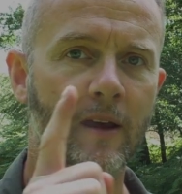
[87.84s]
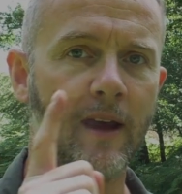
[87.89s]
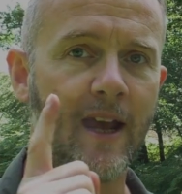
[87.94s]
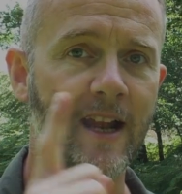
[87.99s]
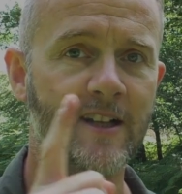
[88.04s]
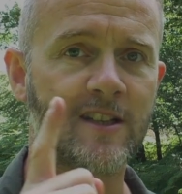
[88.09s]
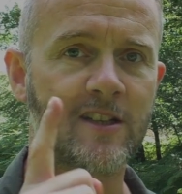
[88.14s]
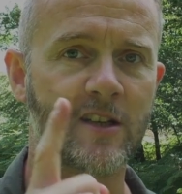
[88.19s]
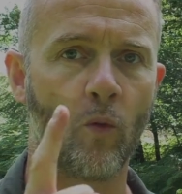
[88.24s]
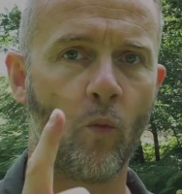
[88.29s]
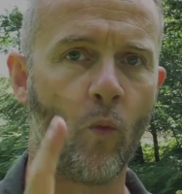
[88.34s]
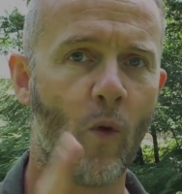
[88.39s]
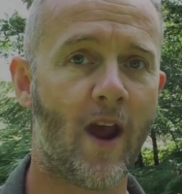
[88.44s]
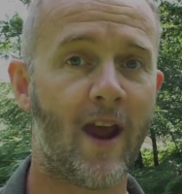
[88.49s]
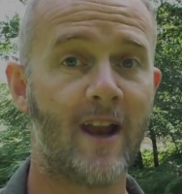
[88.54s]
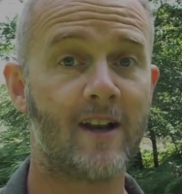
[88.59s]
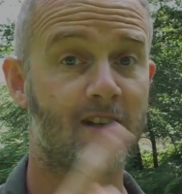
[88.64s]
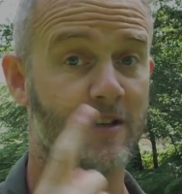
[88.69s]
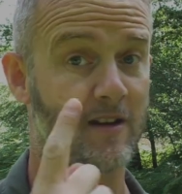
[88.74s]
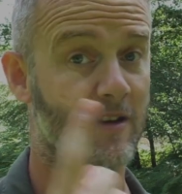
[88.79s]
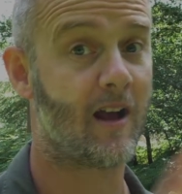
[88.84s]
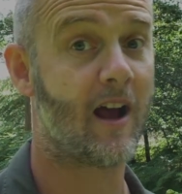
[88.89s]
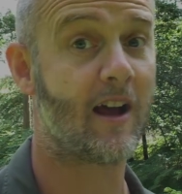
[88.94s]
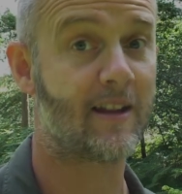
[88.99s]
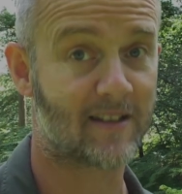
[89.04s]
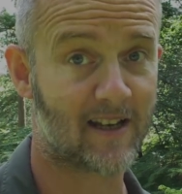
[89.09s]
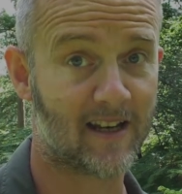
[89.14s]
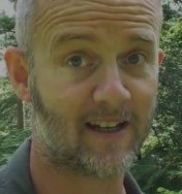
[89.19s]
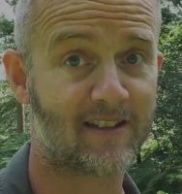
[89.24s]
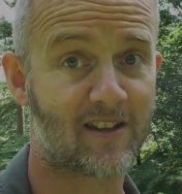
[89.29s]
into which,
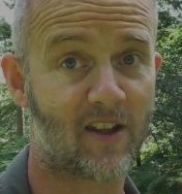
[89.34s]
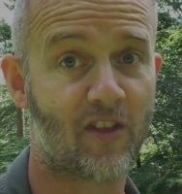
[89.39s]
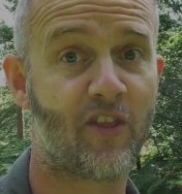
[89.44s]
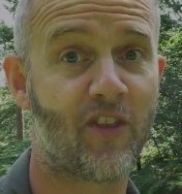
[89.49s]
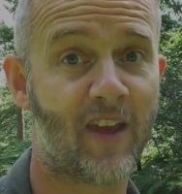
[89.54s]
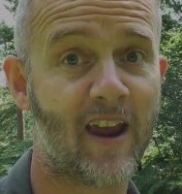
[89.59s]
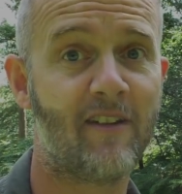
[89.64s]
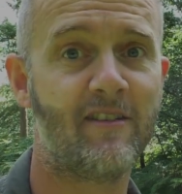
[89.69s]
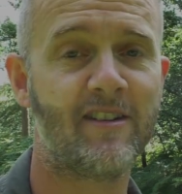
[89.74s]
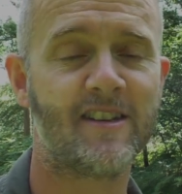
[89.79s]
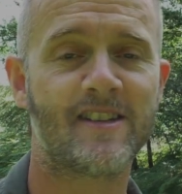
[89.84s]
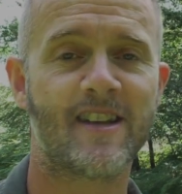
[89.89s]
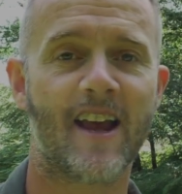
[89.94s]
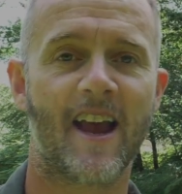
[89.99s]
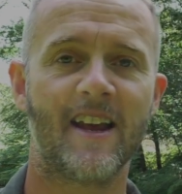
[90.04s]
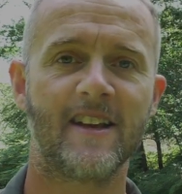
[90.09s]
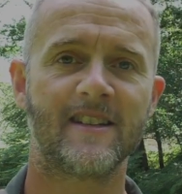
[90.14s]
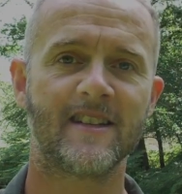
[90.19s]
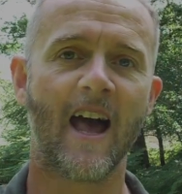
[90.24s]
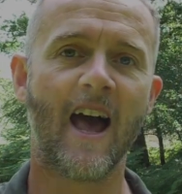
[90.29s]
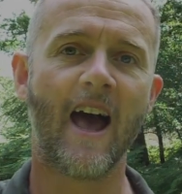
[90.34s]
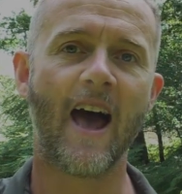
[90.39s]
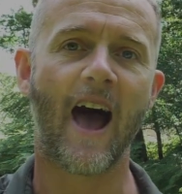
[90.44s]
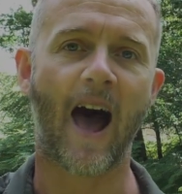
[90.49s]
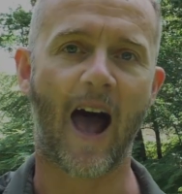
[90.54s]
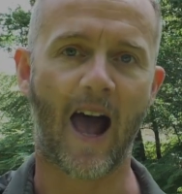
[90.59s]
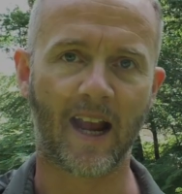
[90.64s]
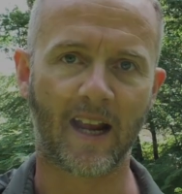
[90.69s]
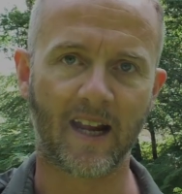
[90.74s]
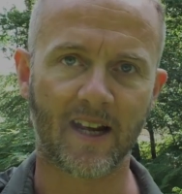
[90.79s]
as at least the theory says,
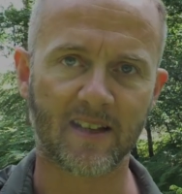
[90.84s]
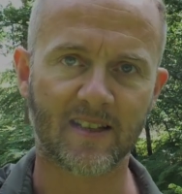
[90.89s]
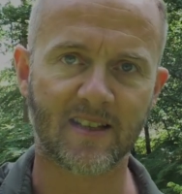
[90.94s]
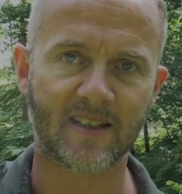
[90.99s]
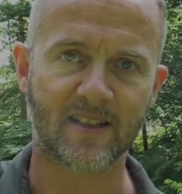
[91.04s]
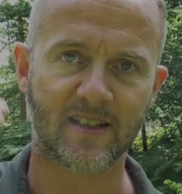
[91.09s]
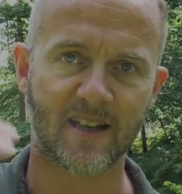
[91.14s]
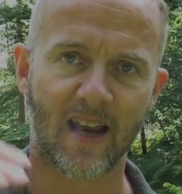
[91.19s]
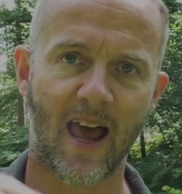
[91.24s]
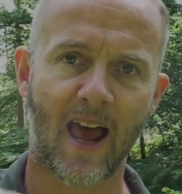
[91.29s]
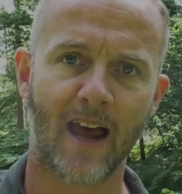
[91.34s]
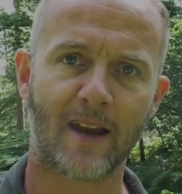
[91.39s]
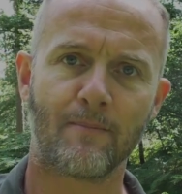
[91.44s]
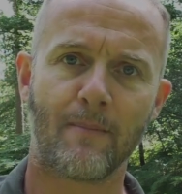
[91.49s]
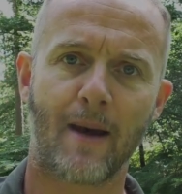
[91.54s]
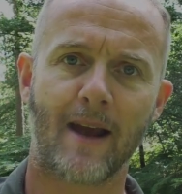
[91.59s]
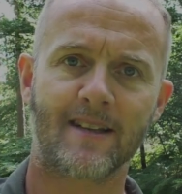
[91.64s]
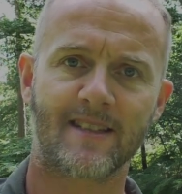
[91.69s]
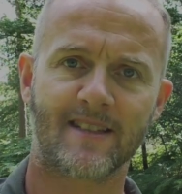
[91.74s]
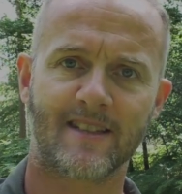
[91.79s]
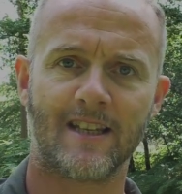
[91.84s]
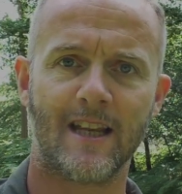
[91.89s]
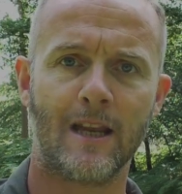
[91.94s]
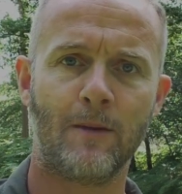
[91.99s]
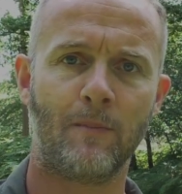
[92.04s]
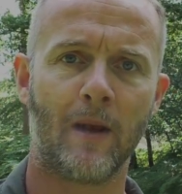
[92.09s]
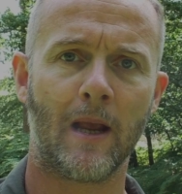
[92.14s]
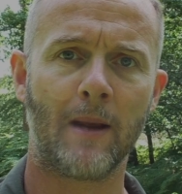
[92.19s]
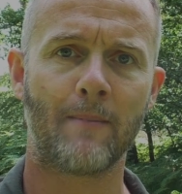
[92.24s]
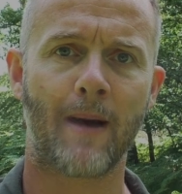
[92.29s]
I can slide my
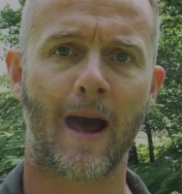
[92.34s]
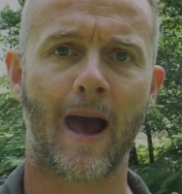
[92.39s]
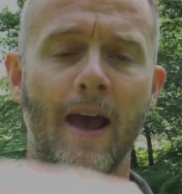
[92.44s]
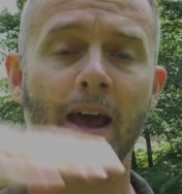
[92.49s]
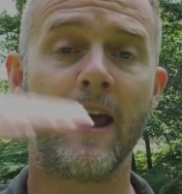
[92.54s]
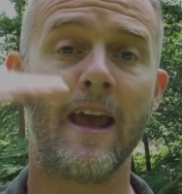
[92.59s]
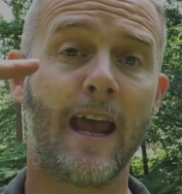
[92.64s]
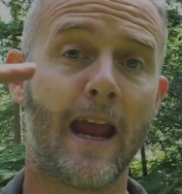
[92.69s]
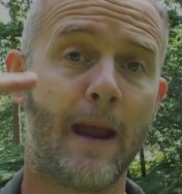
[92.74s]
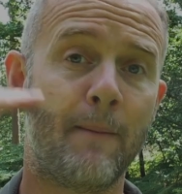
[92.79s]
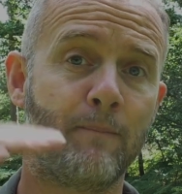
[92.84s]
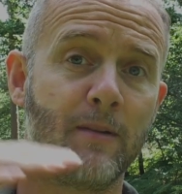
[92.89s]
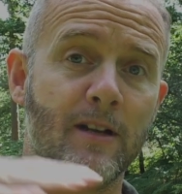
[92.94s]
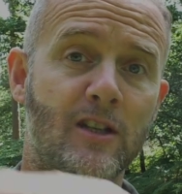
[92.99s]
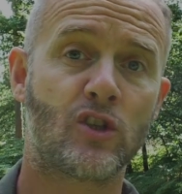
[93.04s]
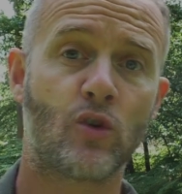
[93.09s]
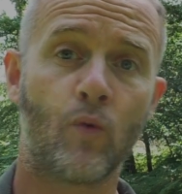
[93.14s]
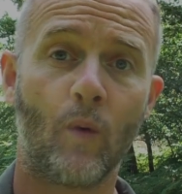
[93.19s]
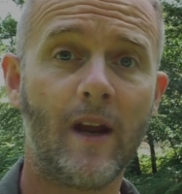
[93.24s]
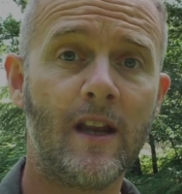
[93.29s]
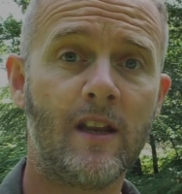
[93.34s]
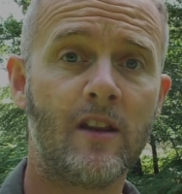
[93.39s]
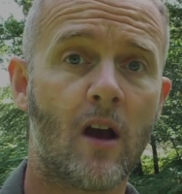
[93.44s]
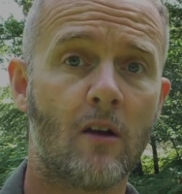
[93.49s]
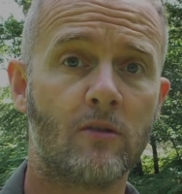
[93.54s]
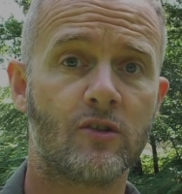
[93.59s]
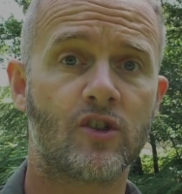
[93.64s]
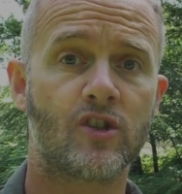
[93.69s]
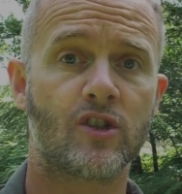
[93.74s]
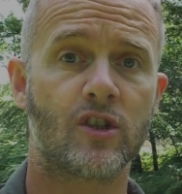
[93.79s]
sleeping mat in between
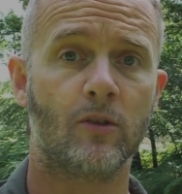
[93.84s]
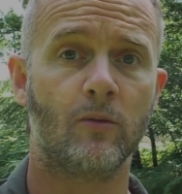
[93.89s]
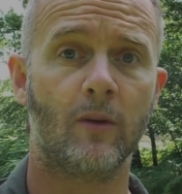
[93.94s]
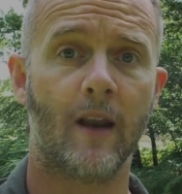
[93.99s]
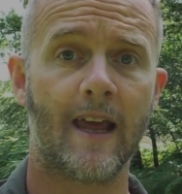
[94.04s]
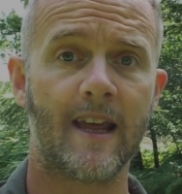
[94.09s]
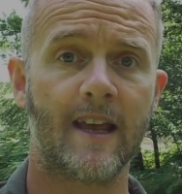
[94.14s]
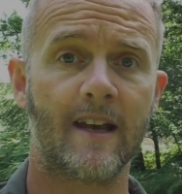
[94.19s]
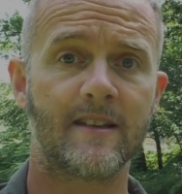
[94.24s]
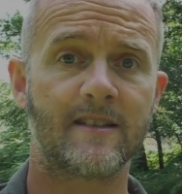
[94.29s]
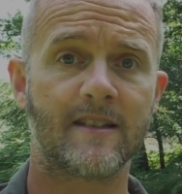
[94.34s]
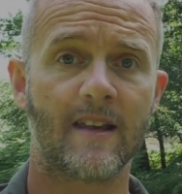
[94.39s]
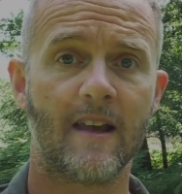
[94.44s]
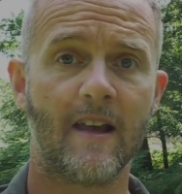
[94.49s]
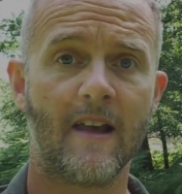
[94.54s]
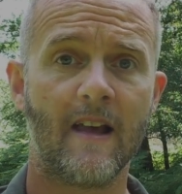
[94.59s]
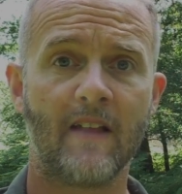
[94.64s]
those two layers.